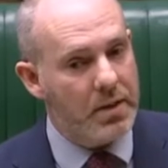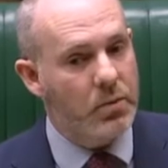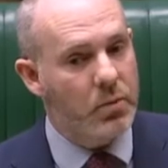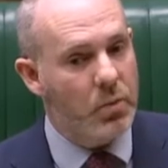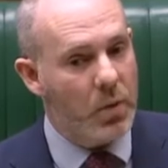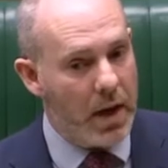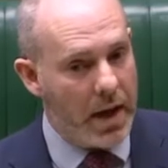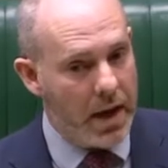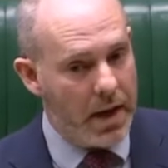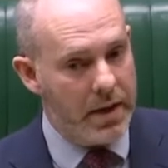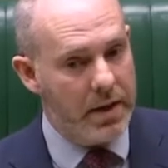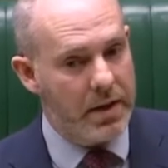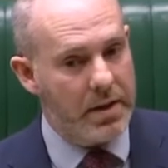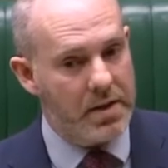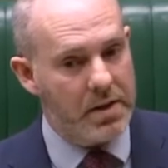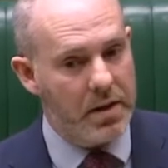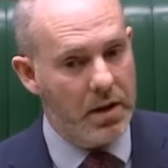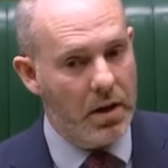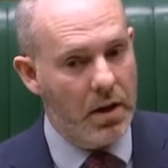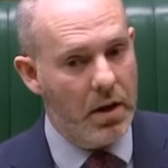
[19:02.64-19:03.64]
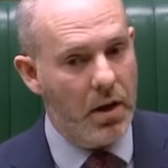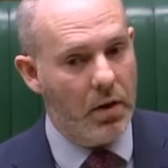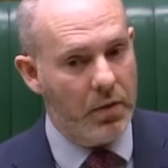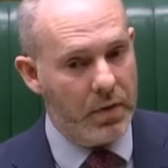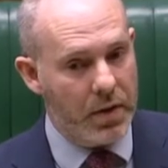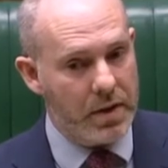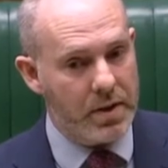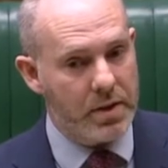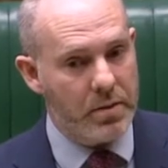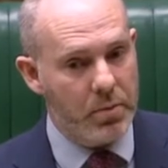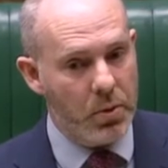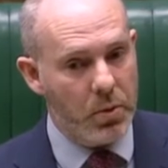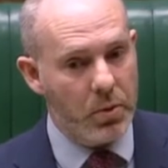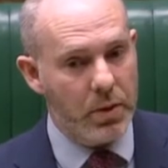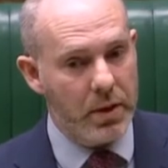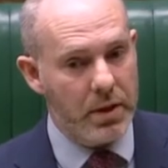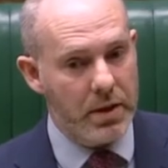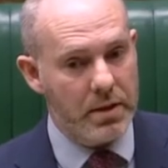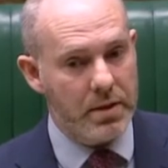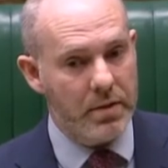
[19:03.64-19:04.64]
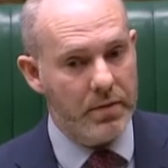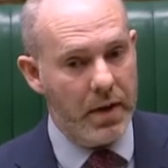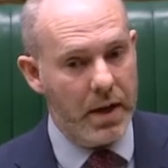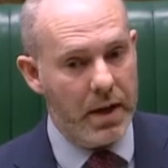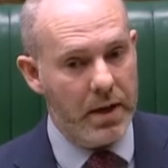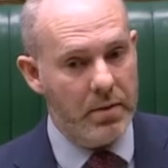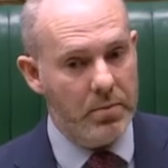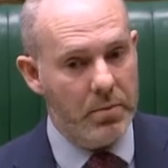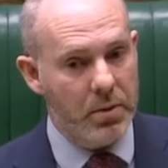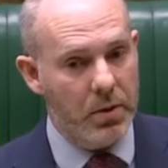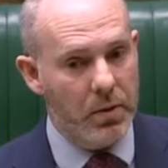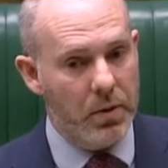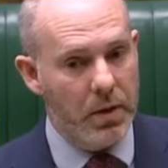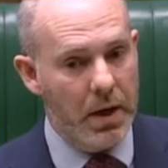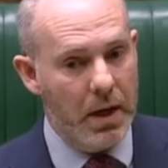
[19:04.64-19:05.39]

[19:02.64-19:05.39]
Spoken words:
awareness of this support that is available.